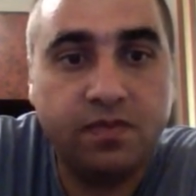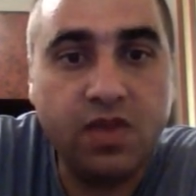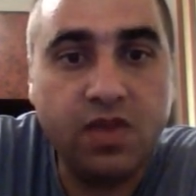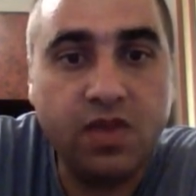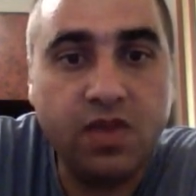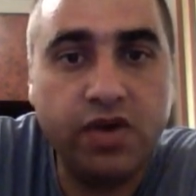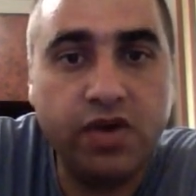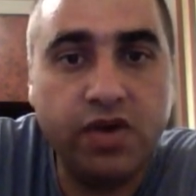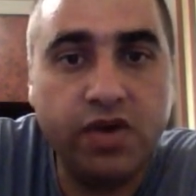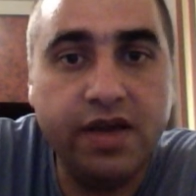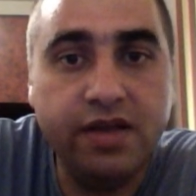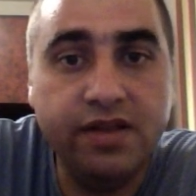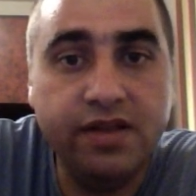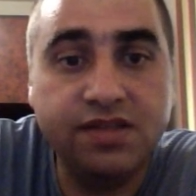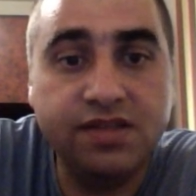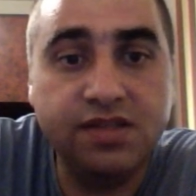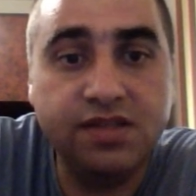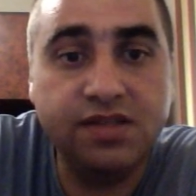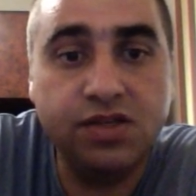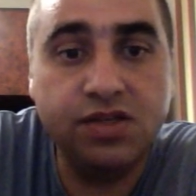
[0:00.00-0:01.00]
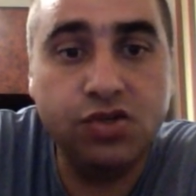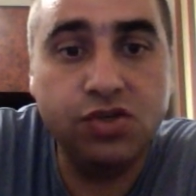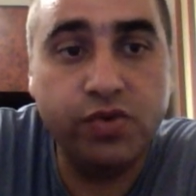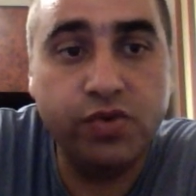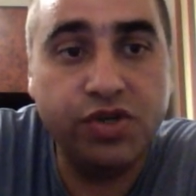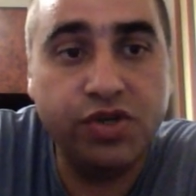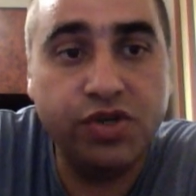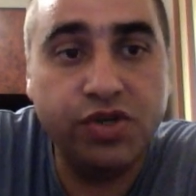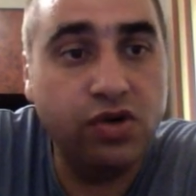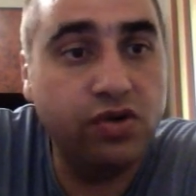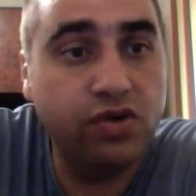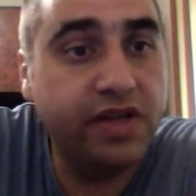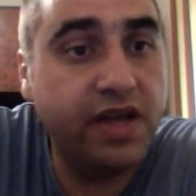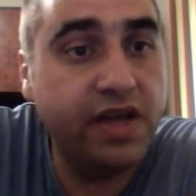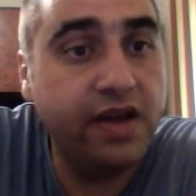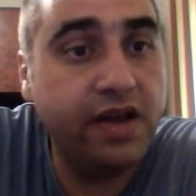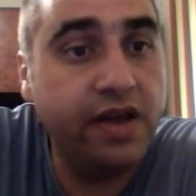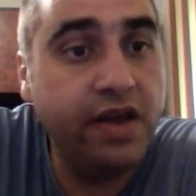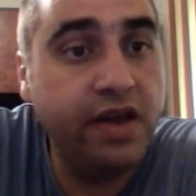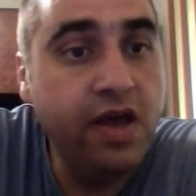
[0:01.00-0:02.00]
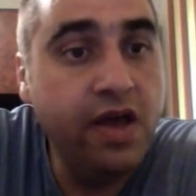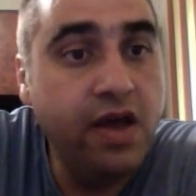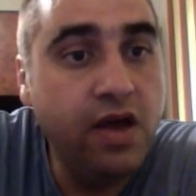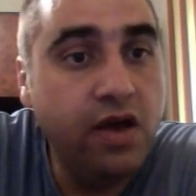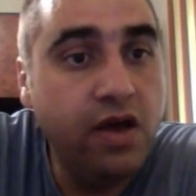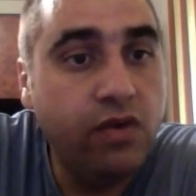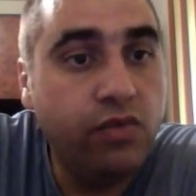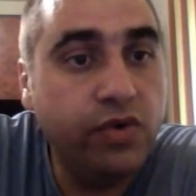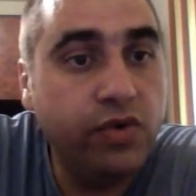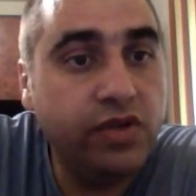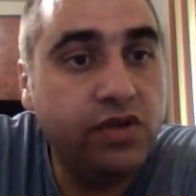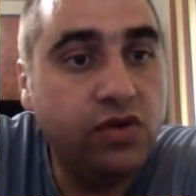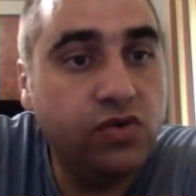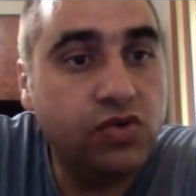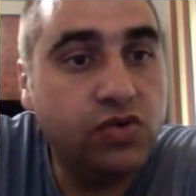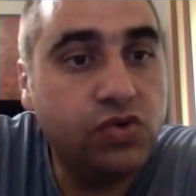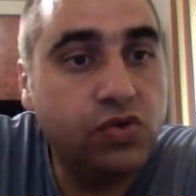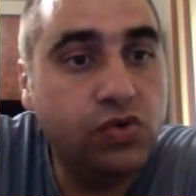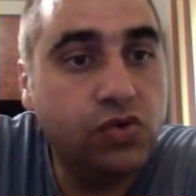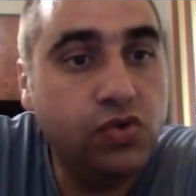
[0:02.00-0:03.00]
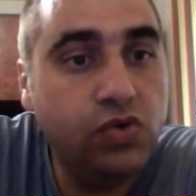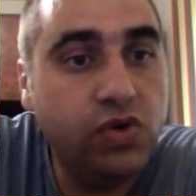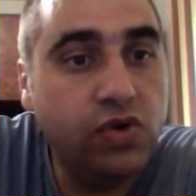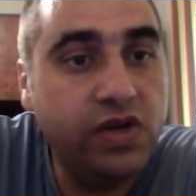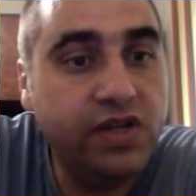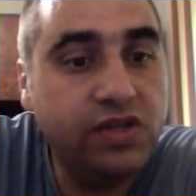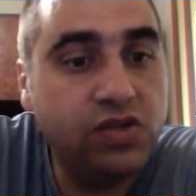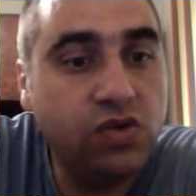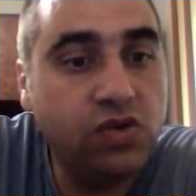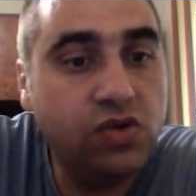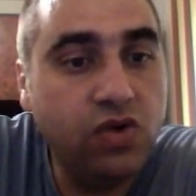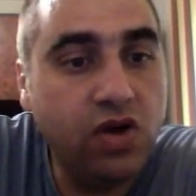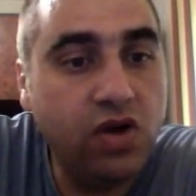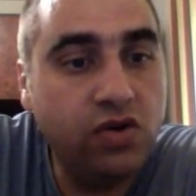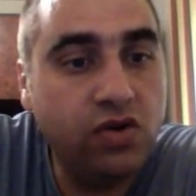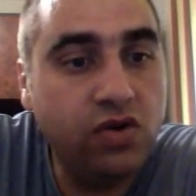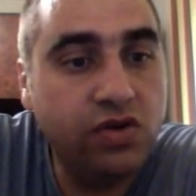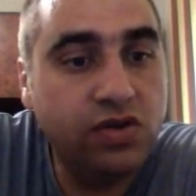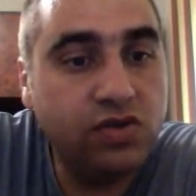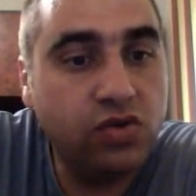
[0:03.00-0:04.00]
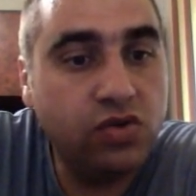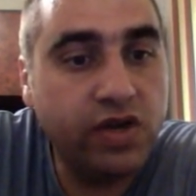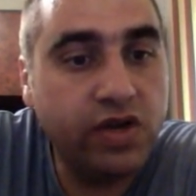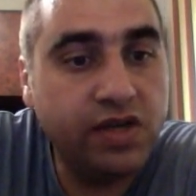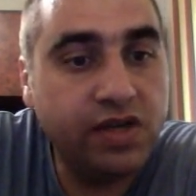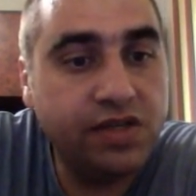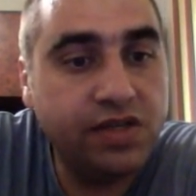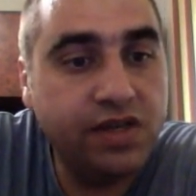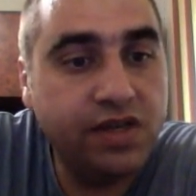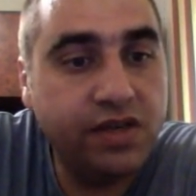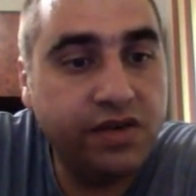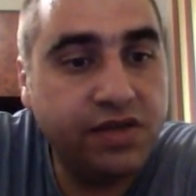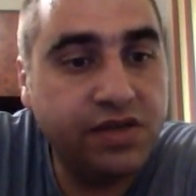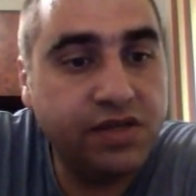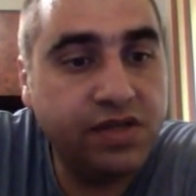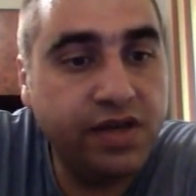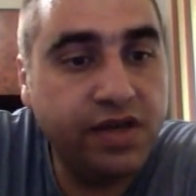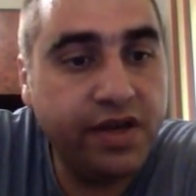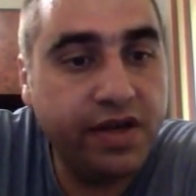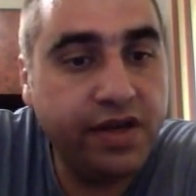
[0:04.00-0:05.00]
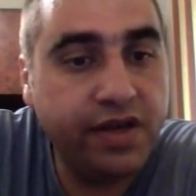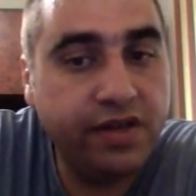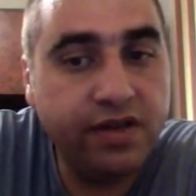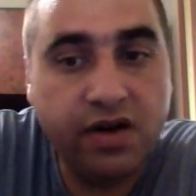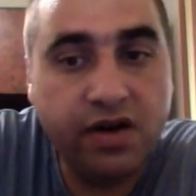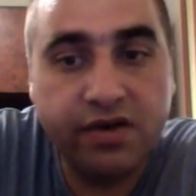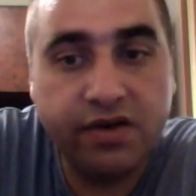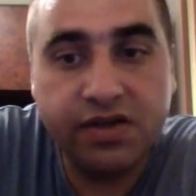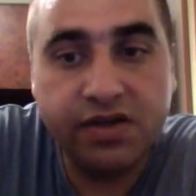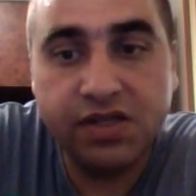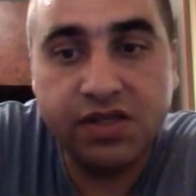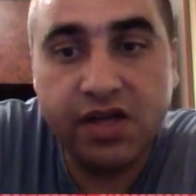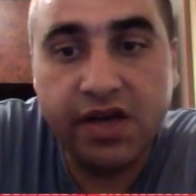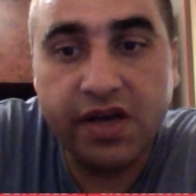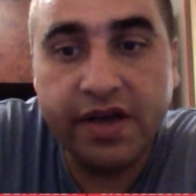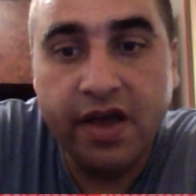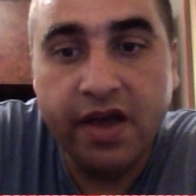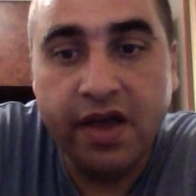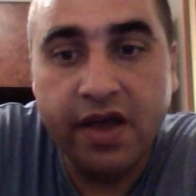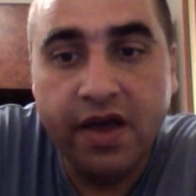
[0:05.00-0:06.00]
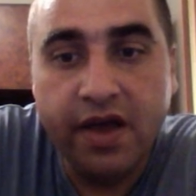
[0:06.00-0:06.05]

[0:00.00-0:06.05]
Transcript: Okay, and that's the situation on daily with those two. Let's look on a stochastic RSI and RSI.